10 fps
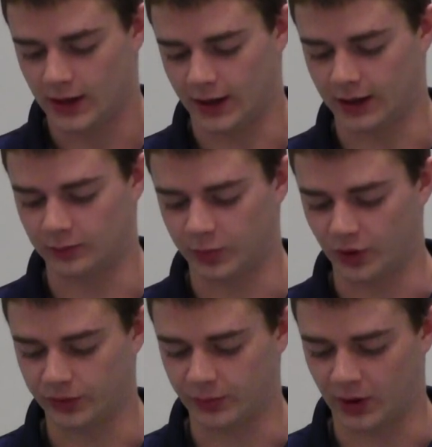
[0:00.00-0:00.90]
and
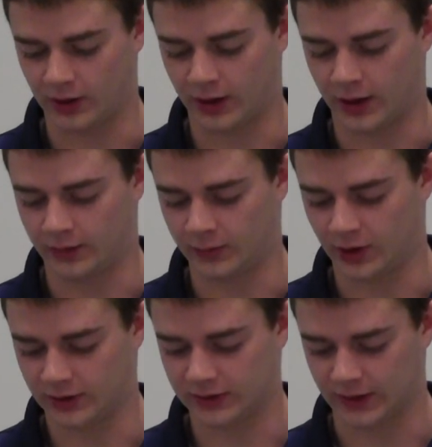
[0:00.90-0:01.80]
both
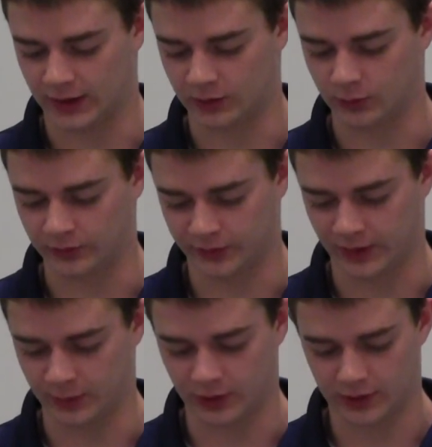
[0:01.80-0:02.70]
Marx and
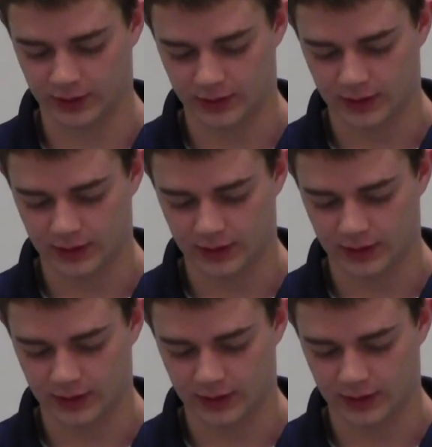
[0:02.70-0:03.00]
Weber